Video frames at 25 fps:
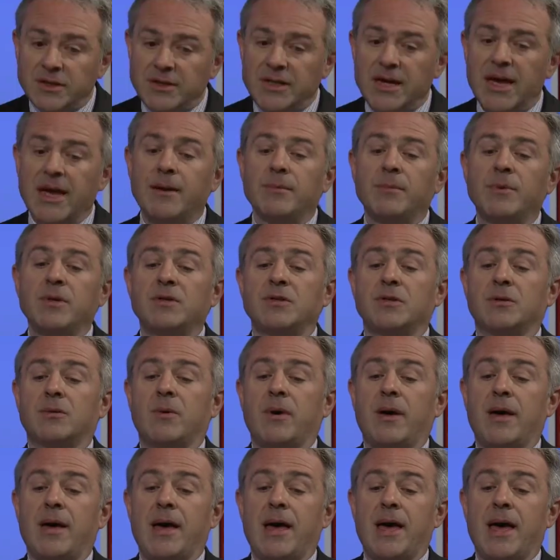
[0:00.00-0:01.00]
Tiananmen
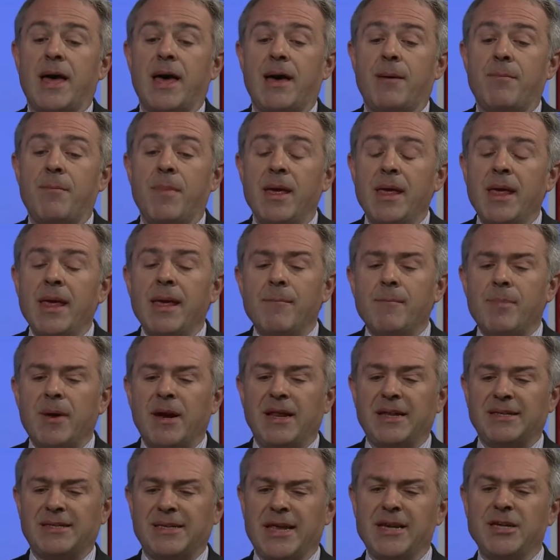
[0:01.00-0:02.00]
Square, um, but
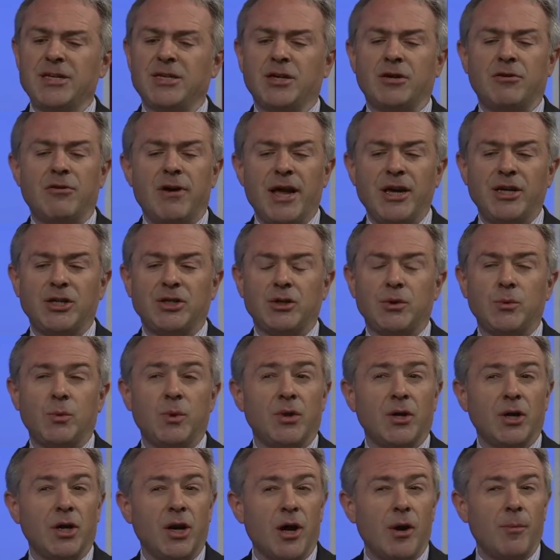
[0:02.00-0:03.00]
its integration
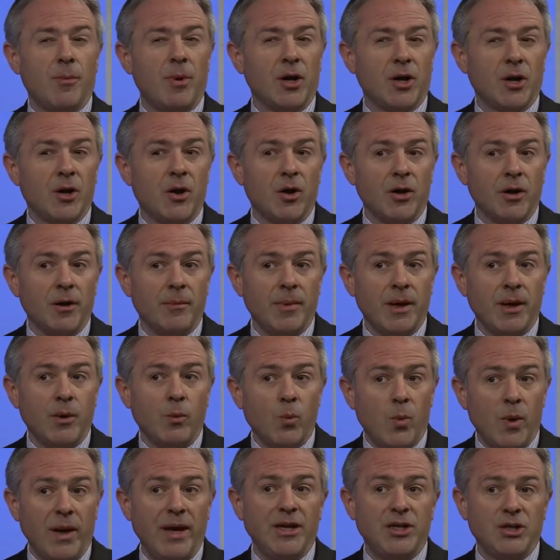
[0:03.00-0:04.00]
with the global economy
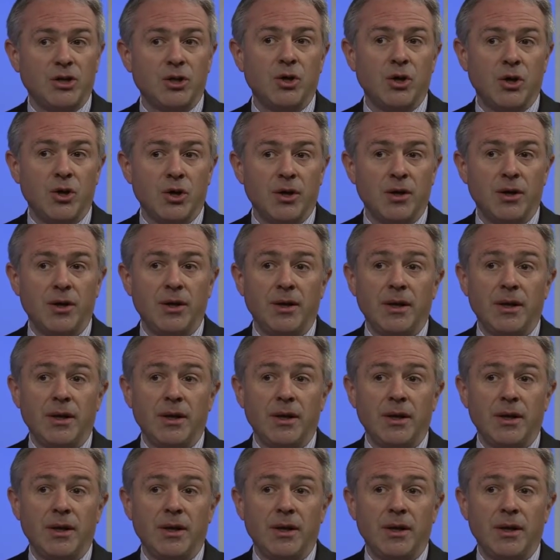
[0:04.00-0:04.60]
we took